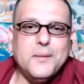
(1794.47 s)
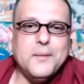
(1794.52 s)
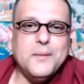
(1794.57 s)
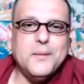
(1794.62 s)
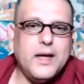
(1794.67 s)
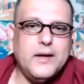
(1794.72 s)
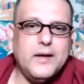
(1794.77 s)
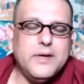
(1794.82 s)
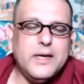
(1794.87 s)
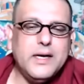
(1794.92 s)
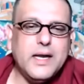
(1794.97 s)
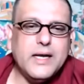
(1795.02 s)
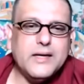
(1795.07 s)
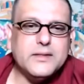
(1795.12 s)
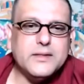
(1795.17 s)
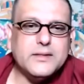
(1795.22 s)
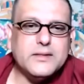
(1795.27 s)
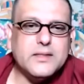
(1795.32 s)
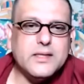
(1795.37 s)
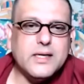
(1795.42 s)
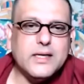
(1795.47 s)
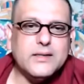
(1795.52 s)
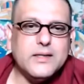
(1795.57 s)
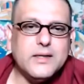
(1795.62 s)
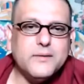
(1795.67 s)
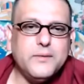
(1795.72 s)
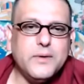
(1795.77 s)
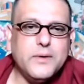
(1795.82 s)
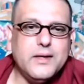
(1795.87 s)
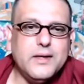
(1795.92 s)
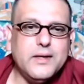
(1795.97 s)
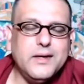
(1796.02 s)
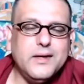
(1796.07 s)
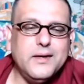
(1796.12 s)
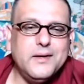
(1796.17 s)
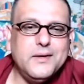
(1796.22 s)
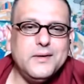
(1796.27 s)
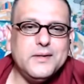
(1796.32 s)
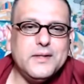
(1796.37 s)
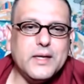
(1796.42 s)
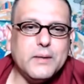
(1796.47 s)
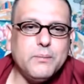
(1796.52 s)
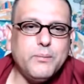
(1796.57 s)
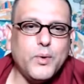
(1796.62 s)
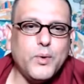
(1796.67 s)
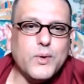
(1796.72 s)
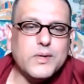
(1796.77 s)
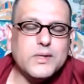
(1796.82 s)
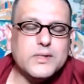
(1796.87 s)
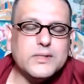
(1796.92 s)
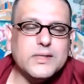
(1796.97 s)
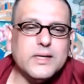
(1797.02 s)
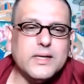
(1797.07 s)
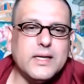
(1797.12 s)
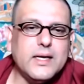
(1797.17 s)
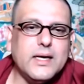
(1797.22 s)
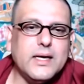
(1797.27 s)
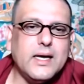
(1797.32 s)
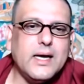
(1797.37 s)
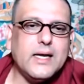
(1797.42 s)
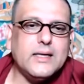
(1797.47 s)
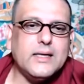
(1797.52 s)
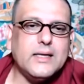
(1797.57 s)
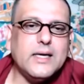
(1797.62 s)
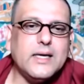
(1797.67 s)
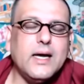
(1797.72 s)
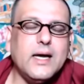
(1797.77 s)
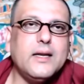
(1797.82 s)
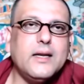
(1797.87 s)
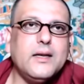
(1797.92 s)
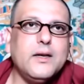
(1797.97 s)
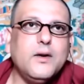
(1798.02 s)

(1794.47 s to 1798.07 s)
Every nation state that we that borders India has had